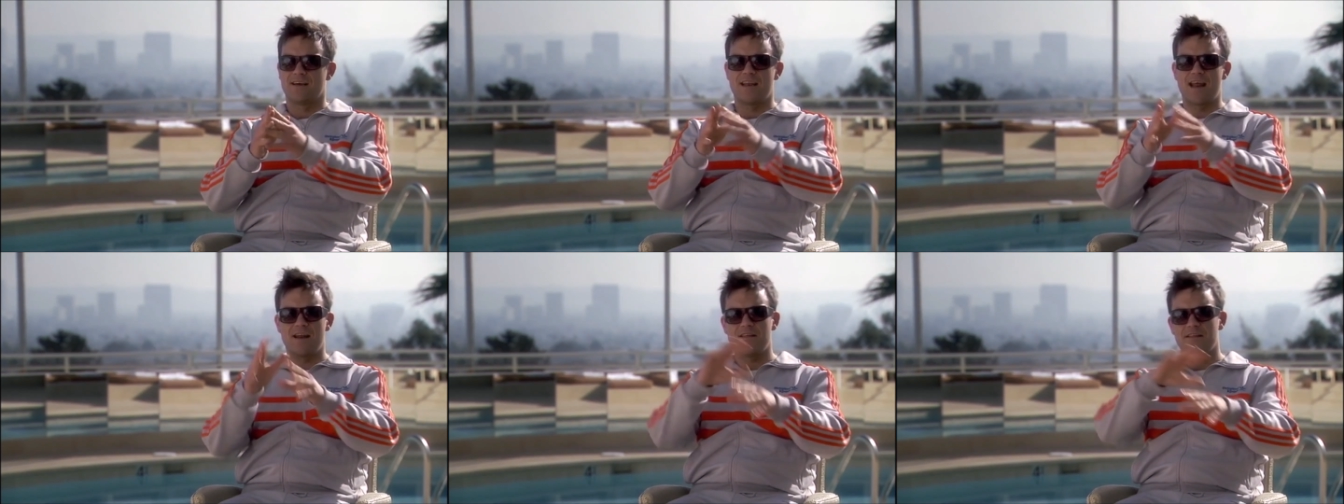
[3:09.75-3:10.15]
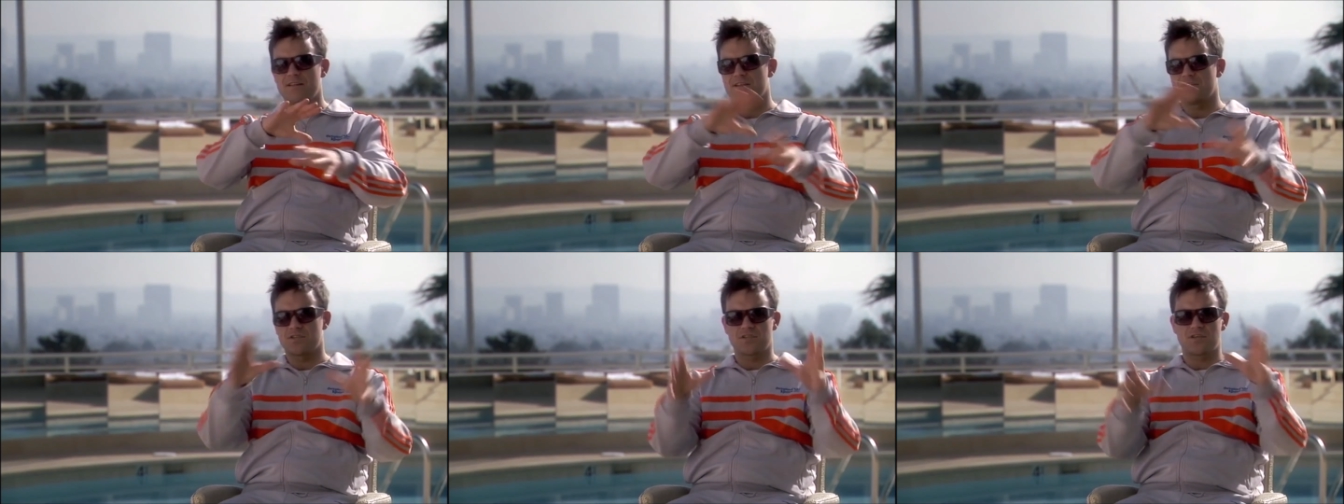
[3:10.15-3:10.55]
And
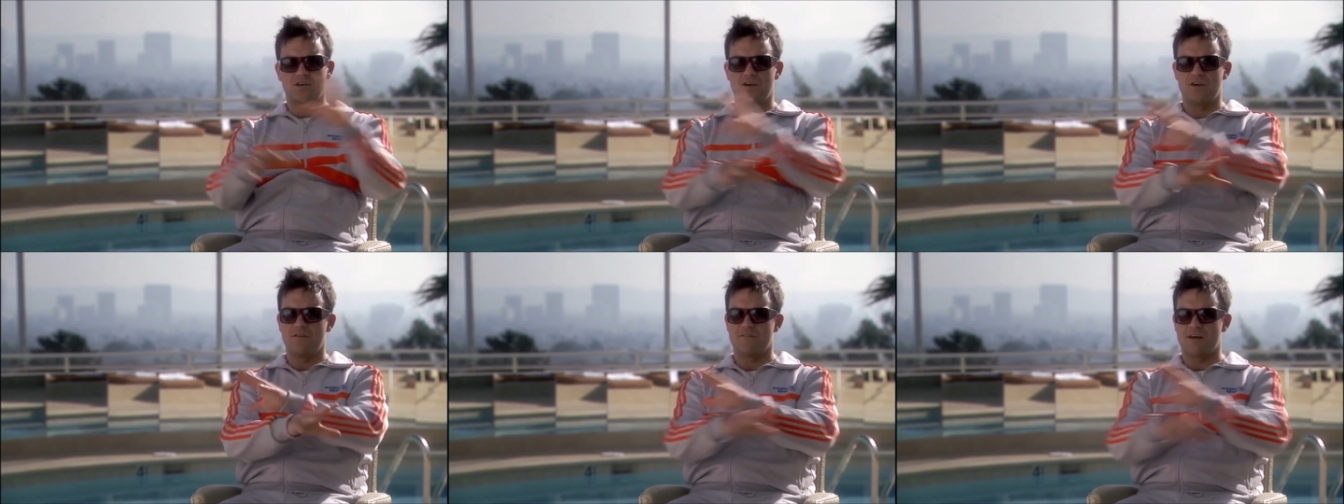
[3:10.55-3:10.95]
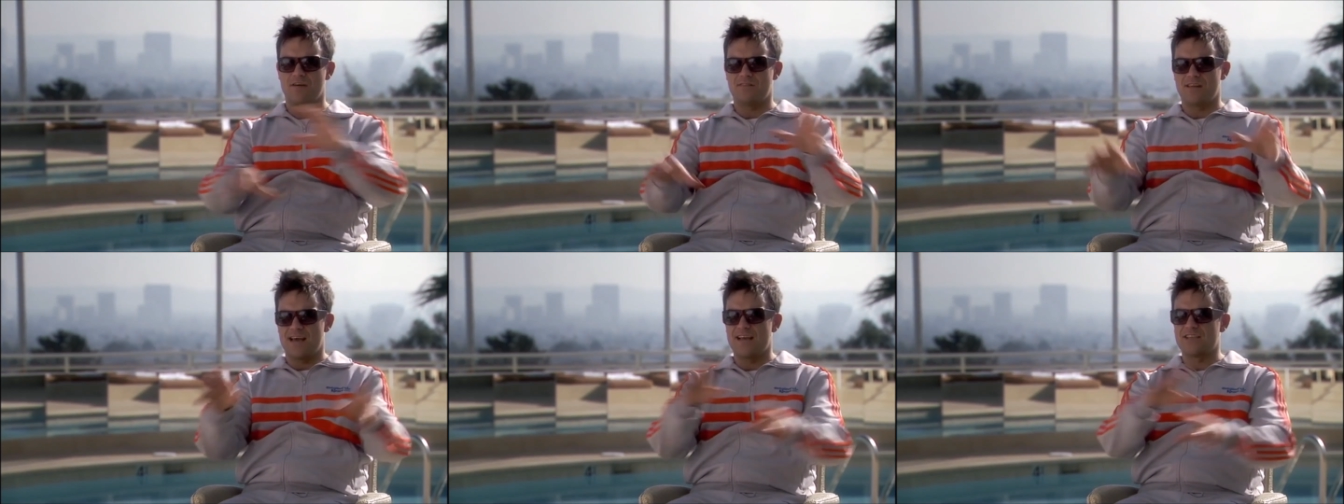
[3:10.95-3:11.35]
anything that's skirting
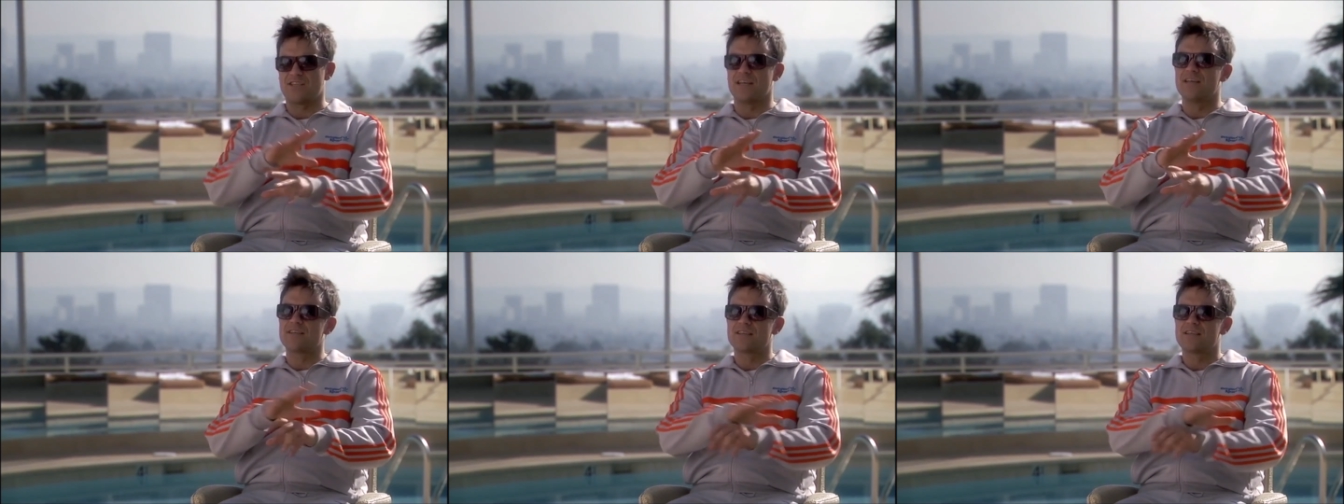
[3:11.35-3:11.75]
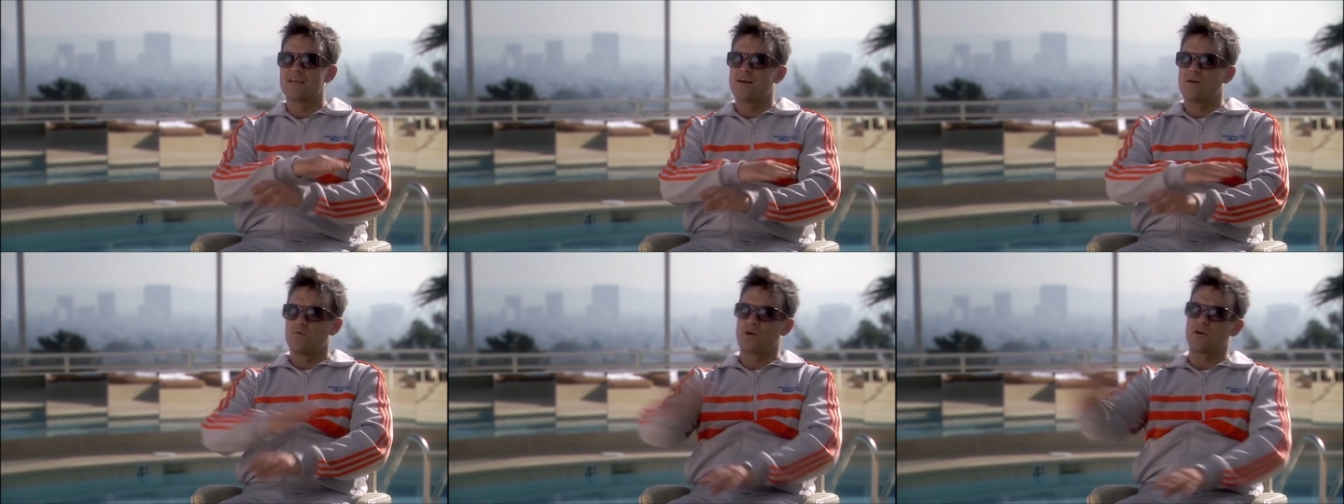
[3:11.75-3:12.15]
around the edges,
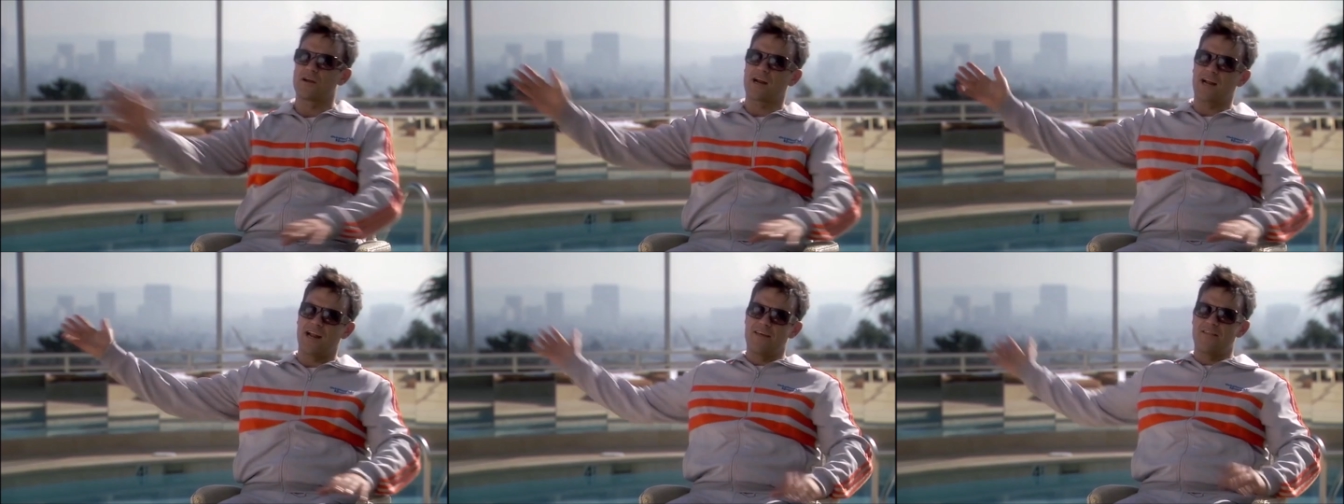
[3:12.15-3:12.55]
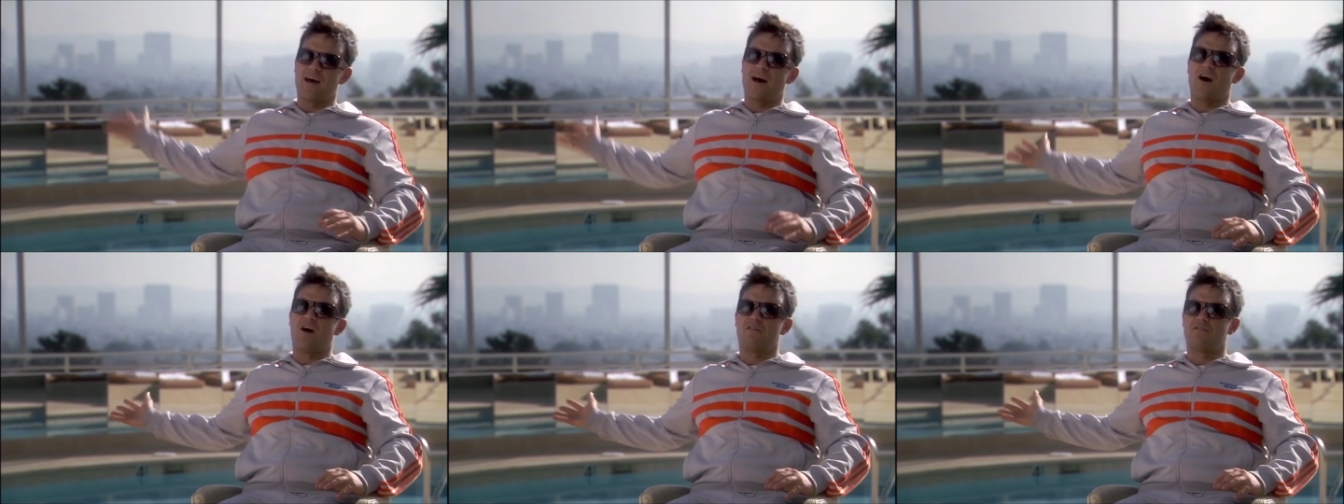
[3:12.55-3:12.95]
we're going to clear
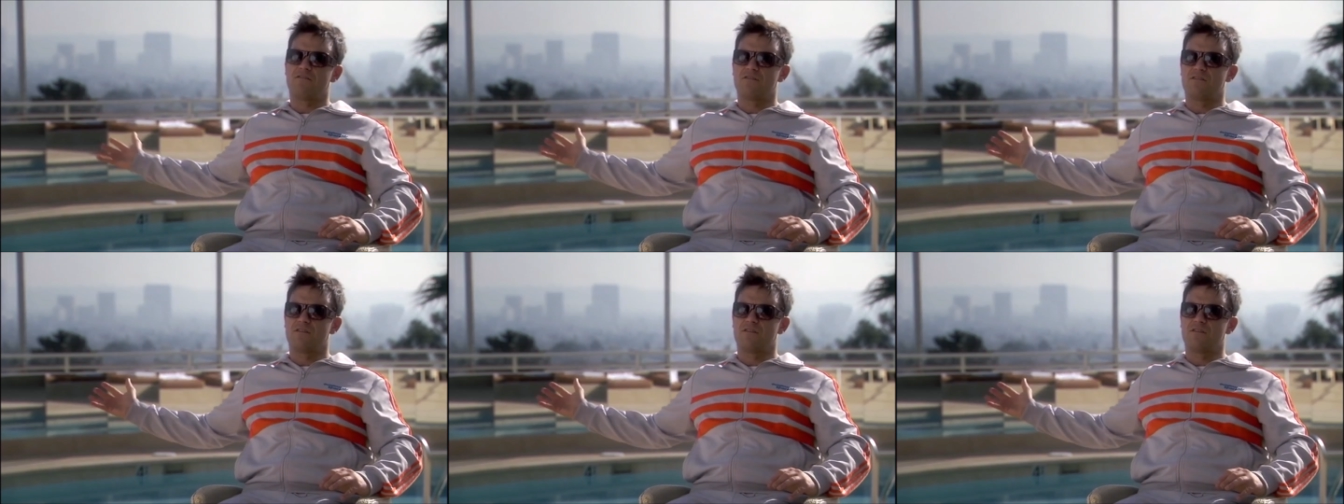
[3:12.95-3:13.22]
that off.